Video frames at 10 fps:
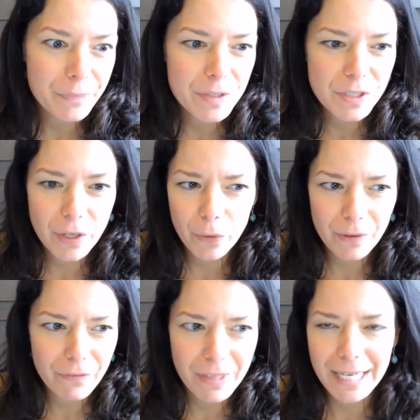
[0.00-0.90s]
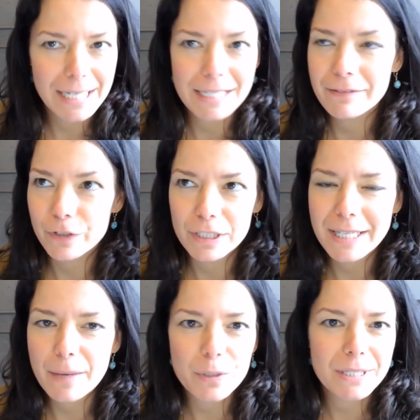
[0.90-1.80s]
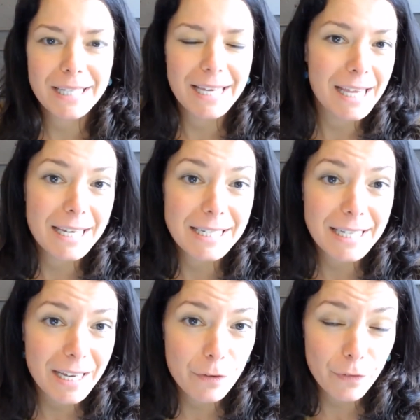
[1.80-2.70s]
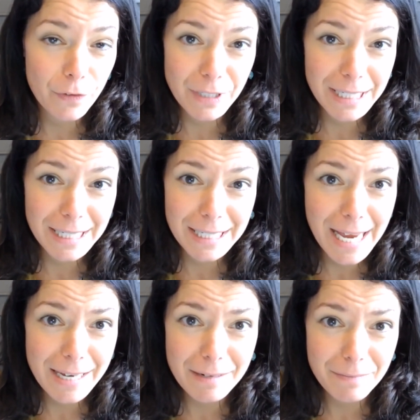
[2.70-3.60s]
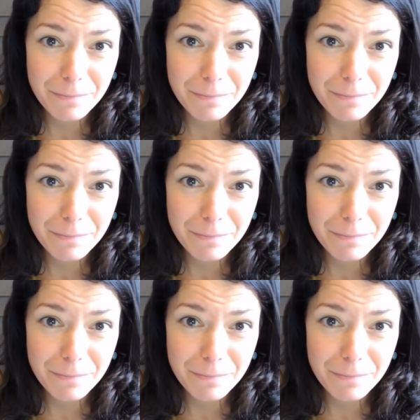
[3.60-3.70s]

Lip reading: So if they, for example, say they need to hit a 50 net